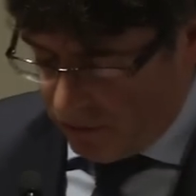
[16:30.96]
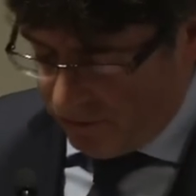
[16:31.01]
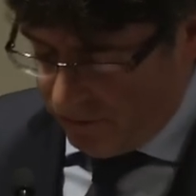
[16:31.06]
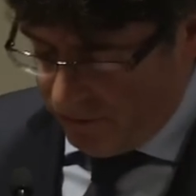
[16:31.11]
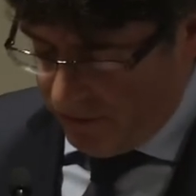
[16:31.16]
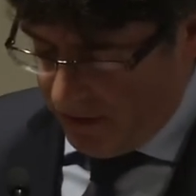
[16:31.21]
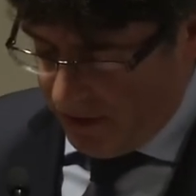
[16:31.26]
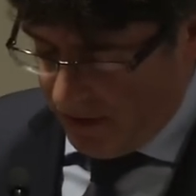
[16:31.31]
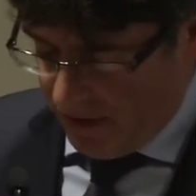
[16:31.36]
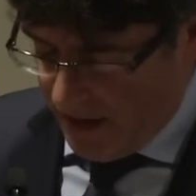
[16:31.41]

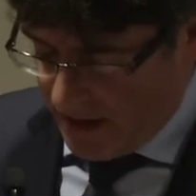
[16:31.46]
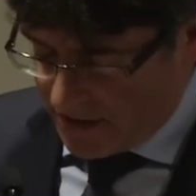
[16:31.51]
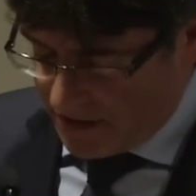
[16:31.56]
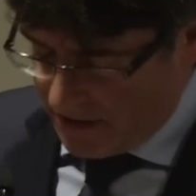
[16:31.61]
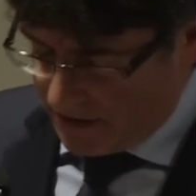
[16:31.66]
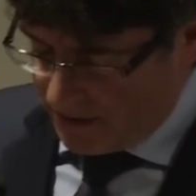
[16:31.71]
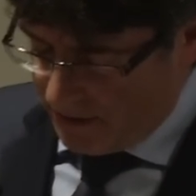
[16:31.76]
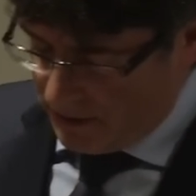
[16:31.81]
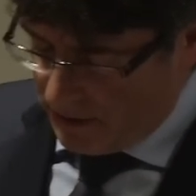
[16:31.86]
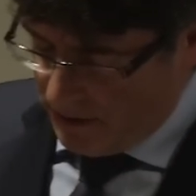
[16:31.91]
of
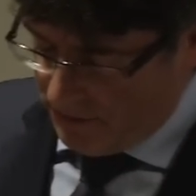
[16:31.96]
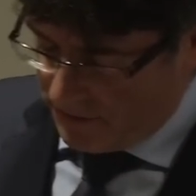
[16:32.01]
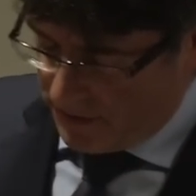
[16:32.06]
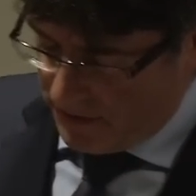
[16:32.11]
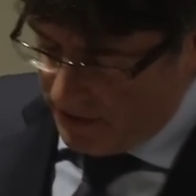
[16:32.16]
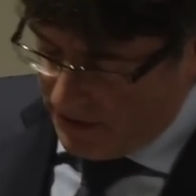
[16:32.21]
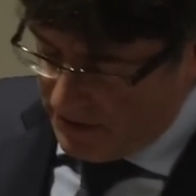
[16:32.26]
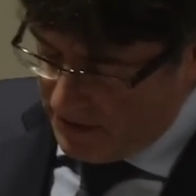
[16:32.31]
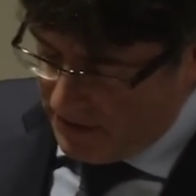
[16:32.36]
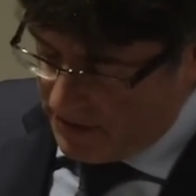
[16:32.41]

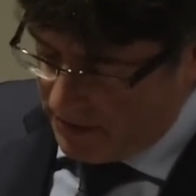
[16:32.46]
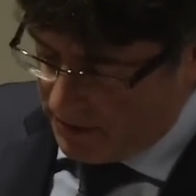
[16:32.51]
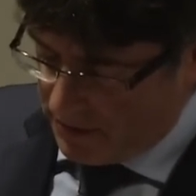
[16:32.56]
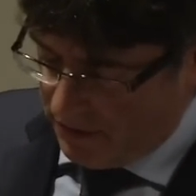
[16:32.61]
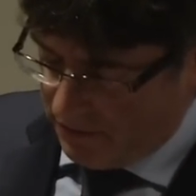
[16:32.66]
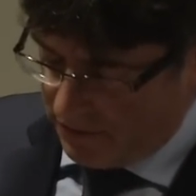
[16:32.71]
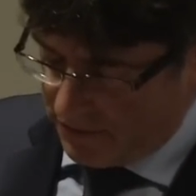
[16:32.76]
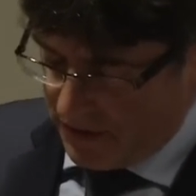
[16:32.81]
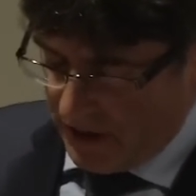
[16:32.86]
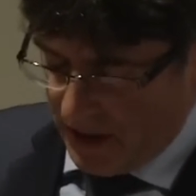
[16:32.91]
legislative
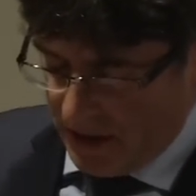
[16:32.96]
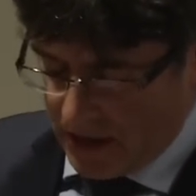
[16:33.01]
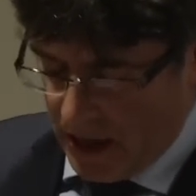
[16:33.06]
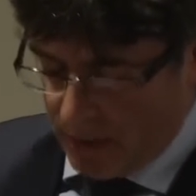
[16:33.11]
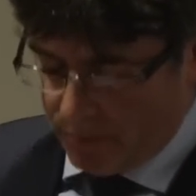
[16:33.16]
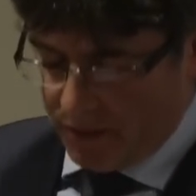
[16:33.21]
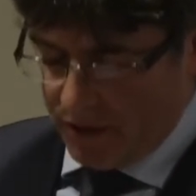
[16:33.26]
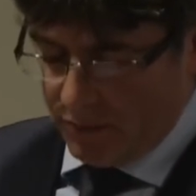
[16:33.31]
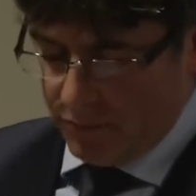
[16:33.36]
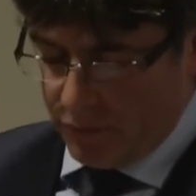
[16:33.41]
initiatives
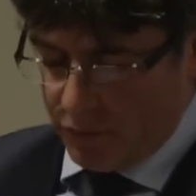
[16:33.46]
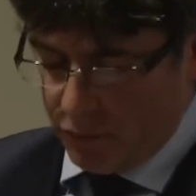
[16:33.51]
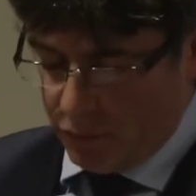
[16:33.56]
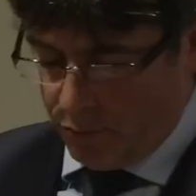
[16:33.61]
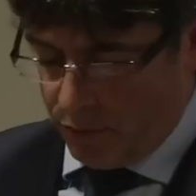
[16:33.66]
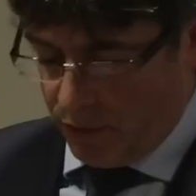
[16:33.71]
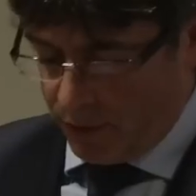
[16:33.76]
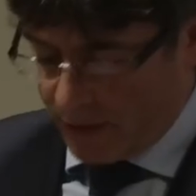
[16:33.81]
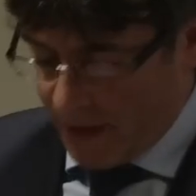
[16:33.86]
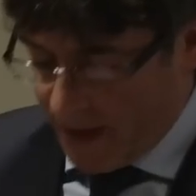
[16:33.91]
adopted
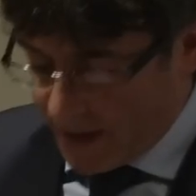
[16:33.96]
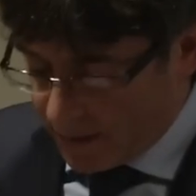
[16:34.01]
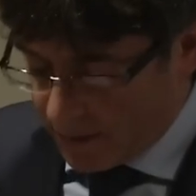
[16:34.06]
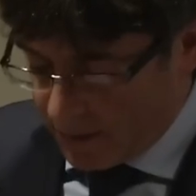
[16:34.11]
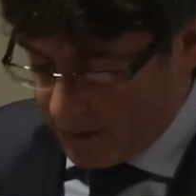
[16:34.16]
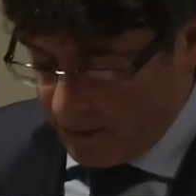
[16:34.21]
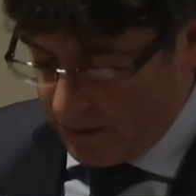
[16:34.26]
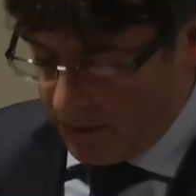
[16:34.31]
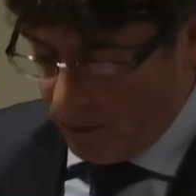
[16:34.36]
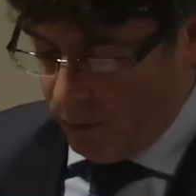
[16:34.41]
to
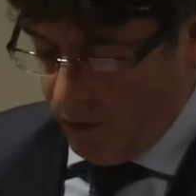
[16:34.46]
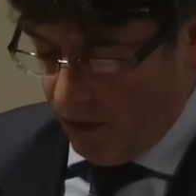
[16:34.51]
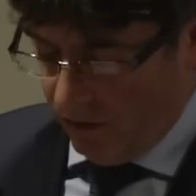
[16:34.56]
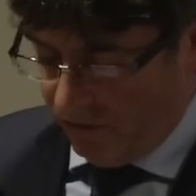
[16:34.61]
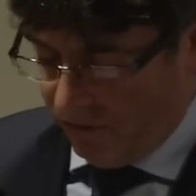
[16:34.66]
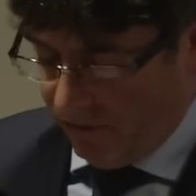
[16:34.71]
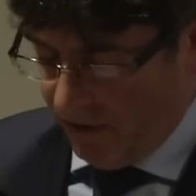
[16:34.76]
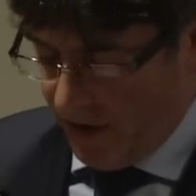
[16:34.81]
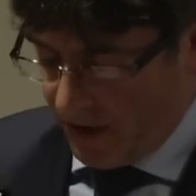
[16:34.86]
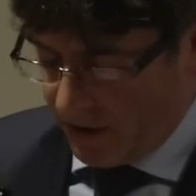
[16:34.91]
protect the
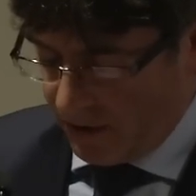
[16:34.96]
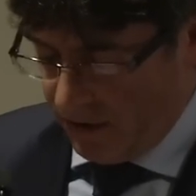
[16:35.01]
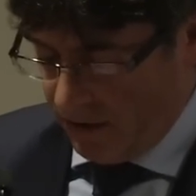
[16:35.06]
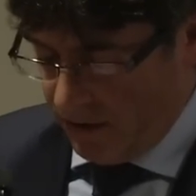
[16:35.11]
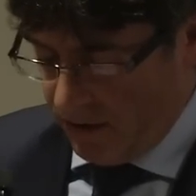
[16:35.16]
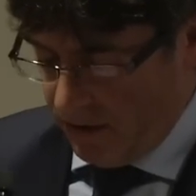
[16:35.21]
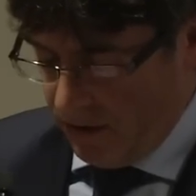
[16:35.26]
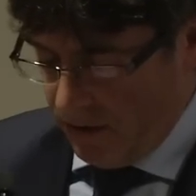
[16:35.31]
welfare